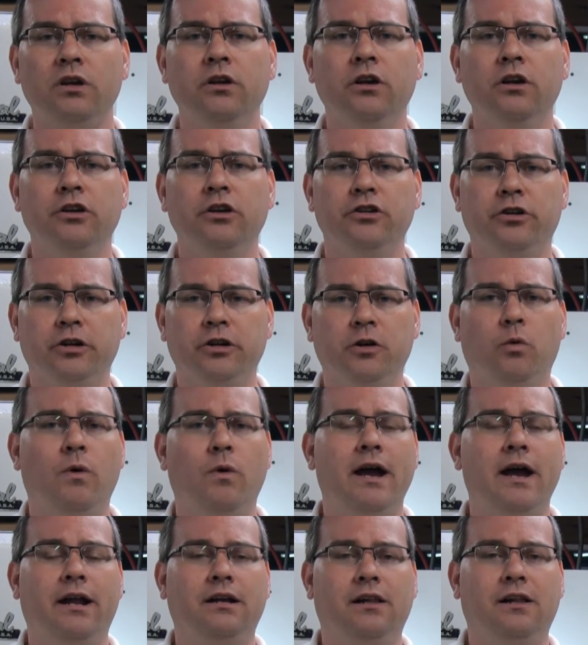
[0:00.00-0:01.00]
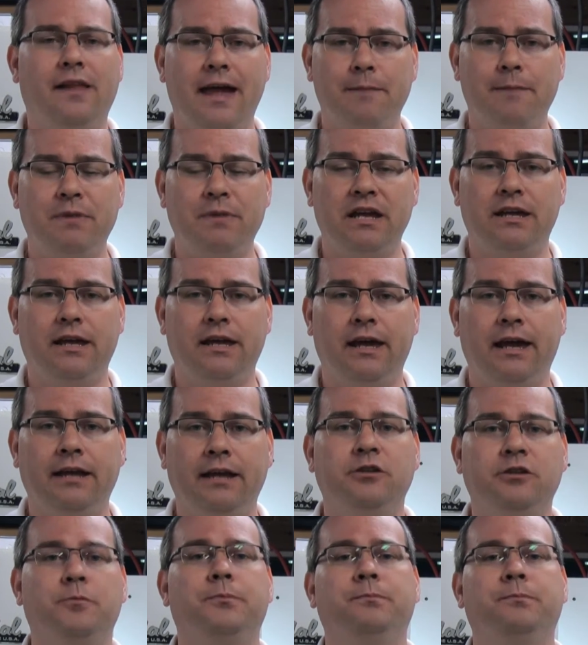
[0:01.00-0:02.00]
You're going to want a clamping
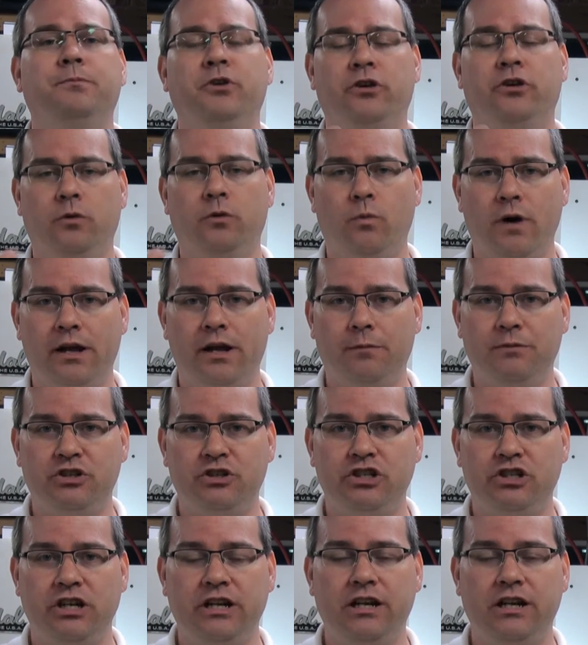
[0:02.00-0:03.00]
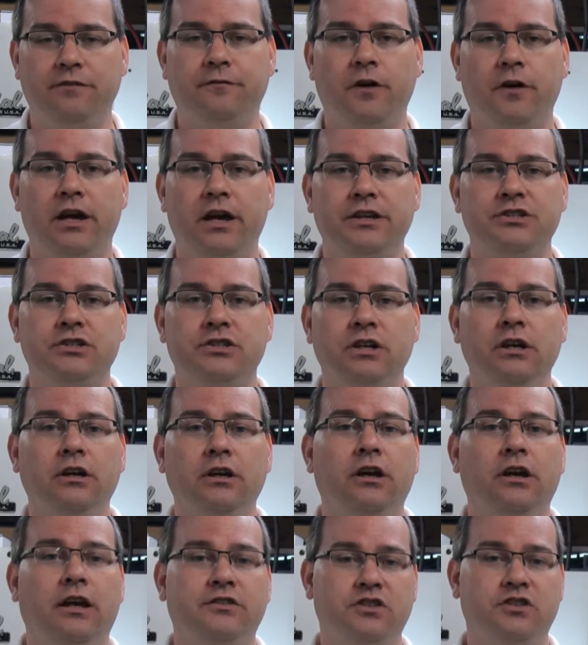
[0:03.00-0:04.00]
kit, you're going to want a machining vise,
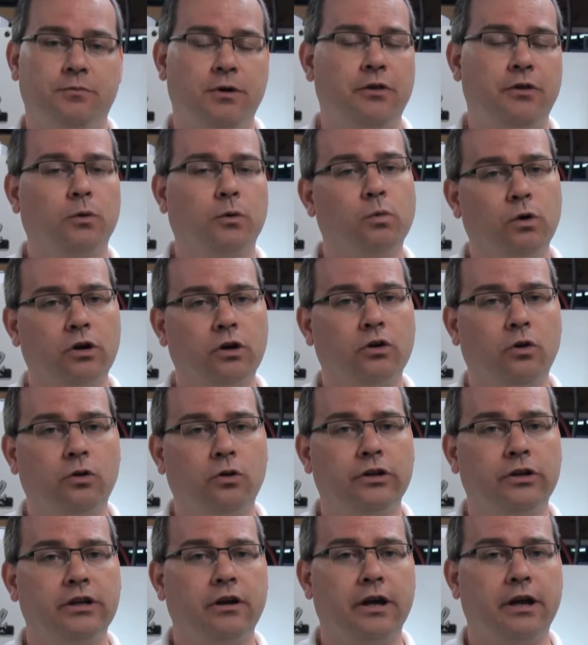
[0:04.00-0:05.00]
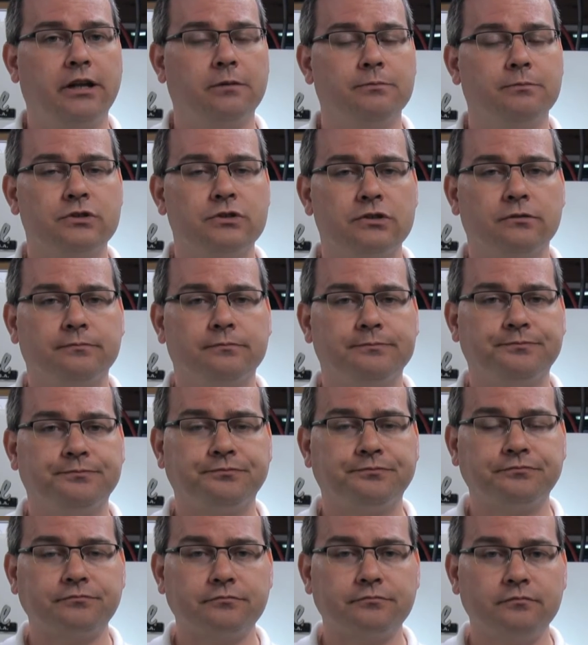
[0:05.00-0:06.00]
and some other work holding items.
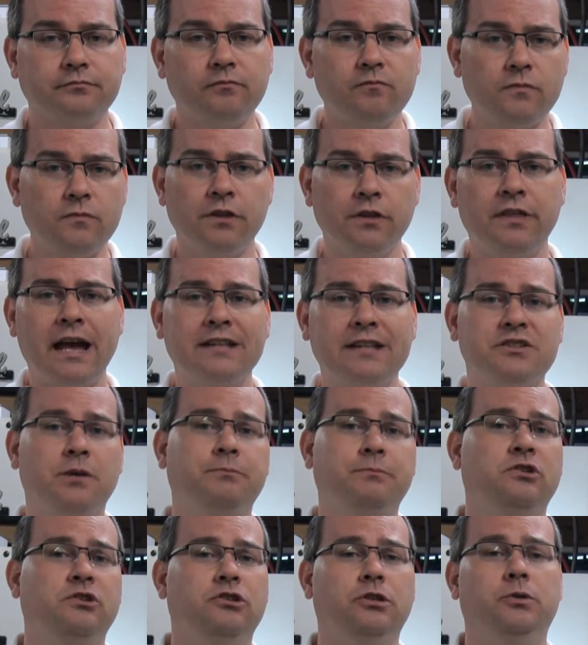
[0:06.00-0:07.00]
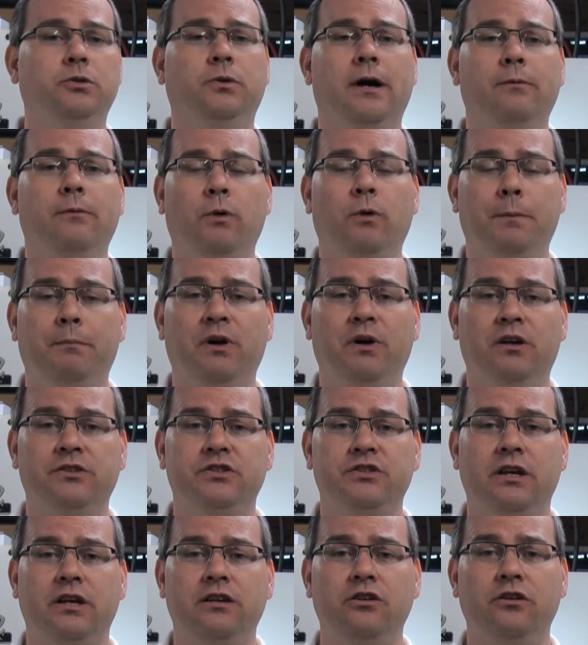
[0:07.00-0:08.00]
That's up to you on what parts
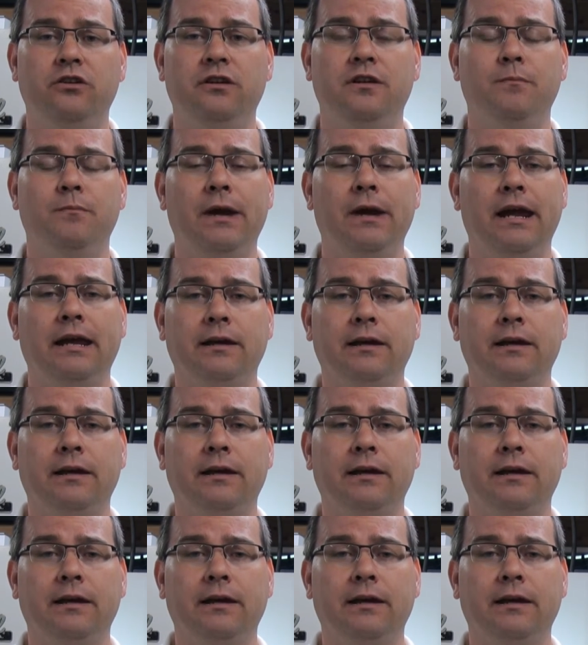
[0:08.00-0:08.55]
that you need to make.